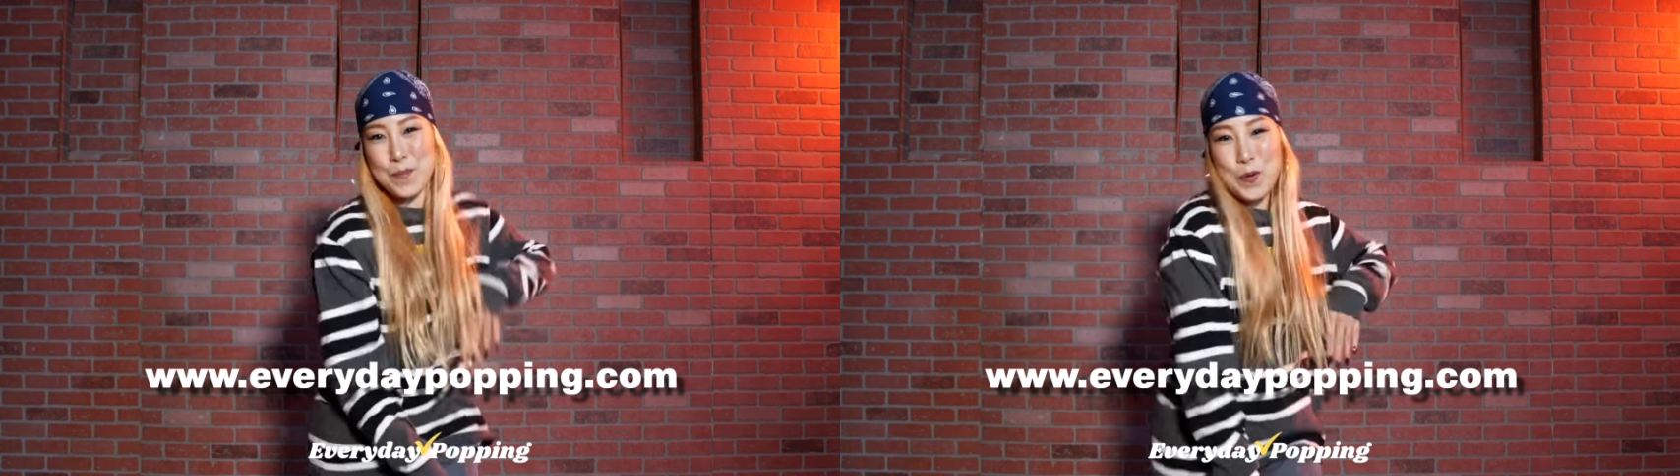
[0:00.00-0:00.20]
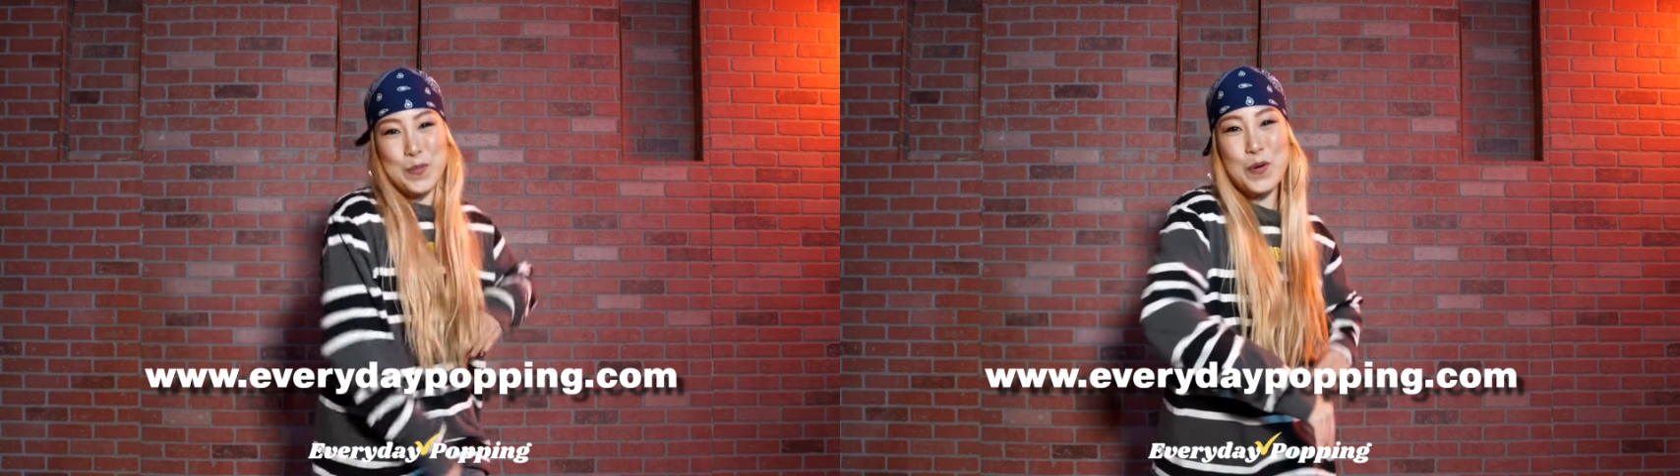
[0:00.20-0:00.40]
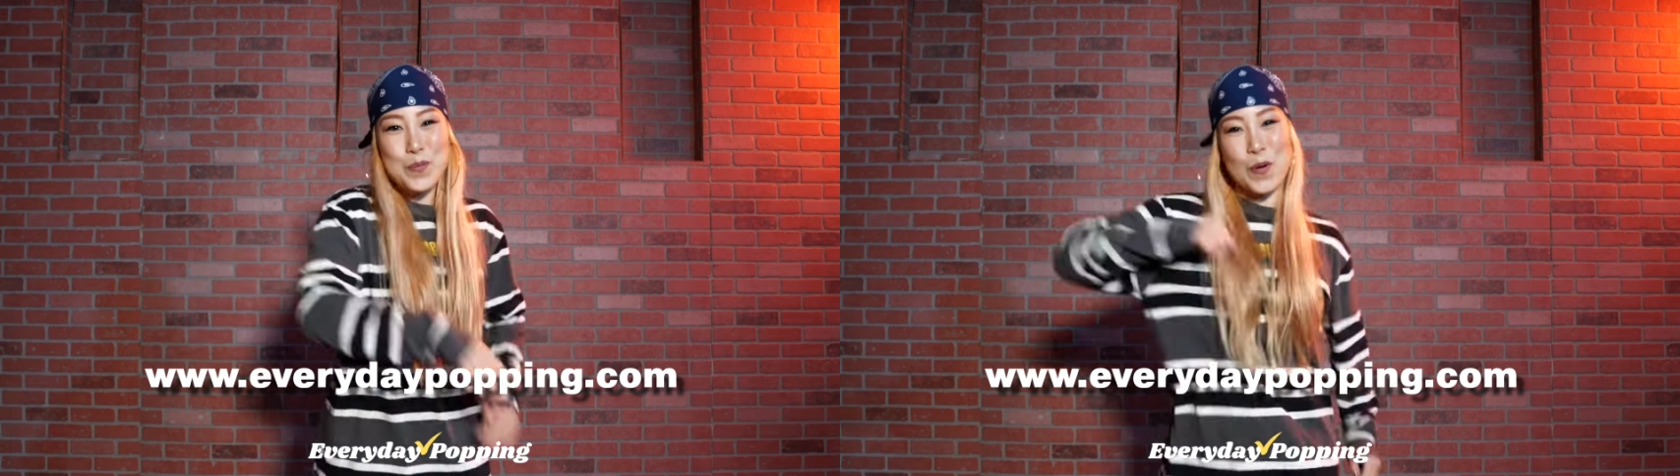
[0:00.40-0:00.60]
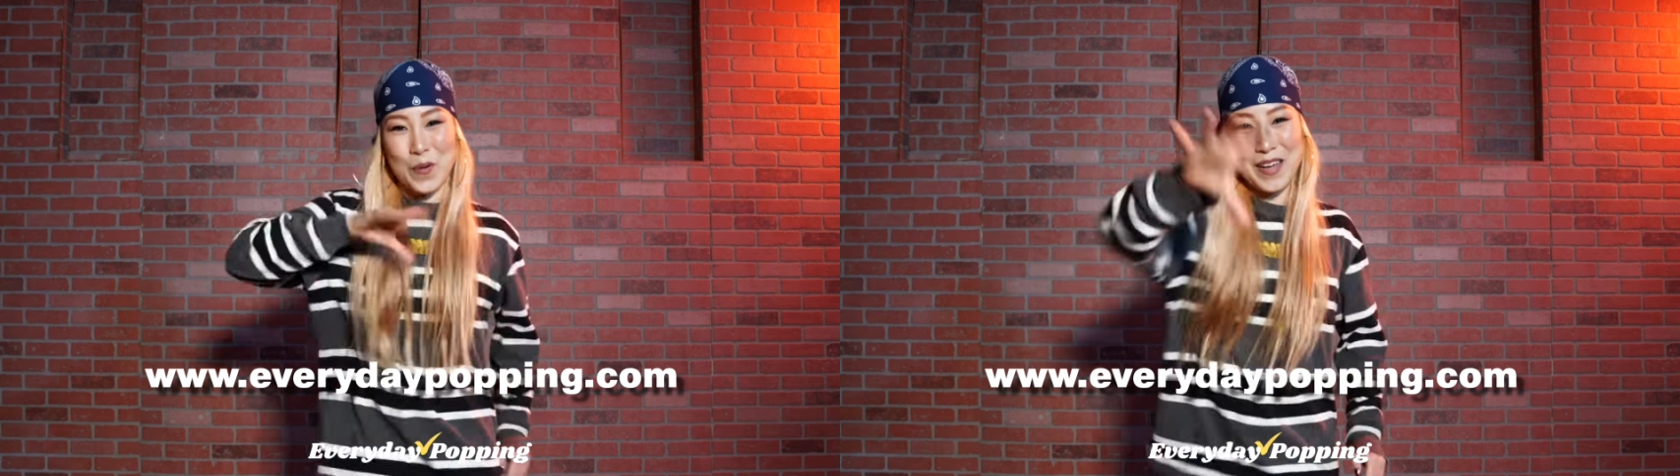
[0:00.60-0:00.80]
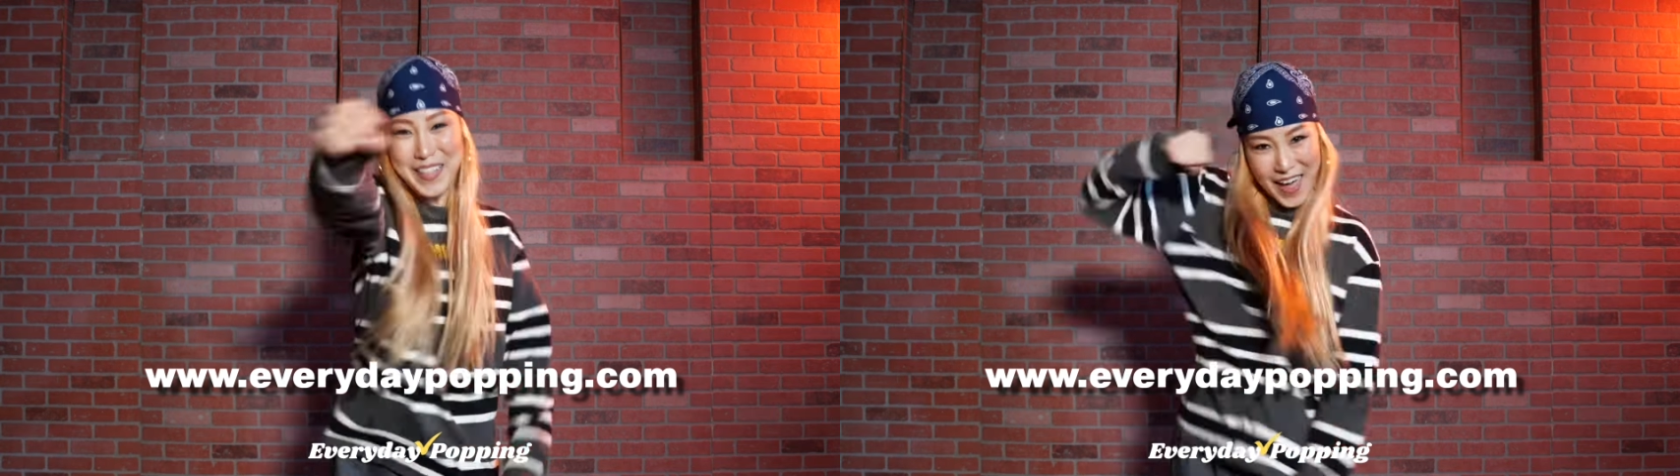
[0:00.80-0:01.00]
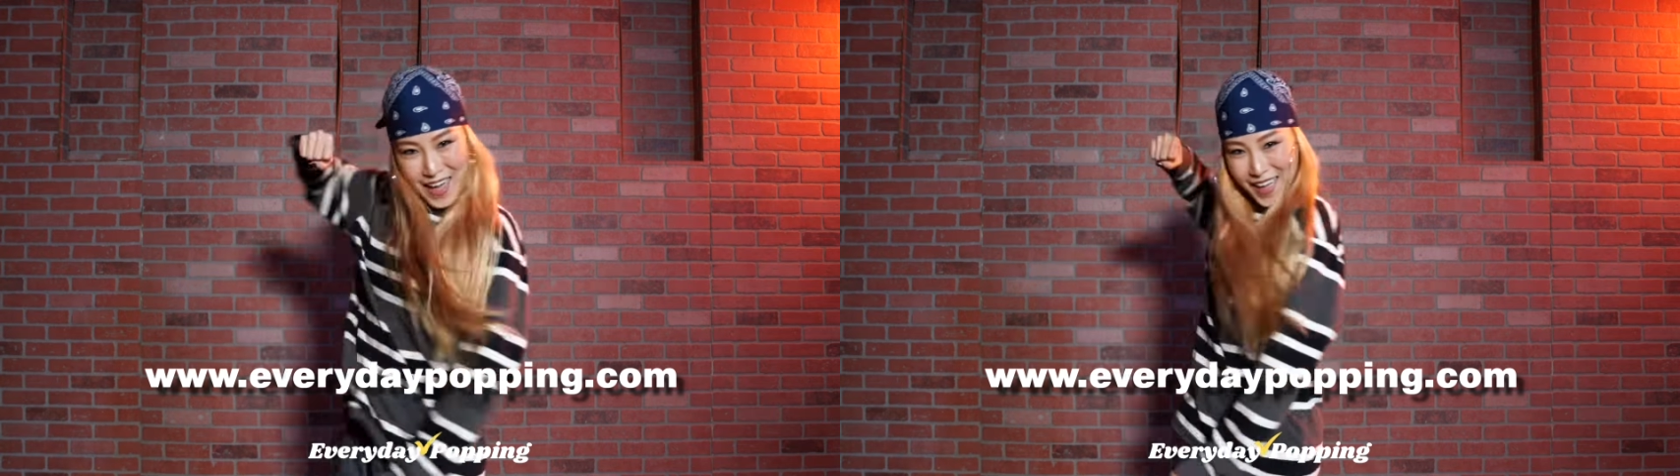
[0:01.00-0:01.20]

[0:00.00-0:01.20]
boom, boom, boom, ka.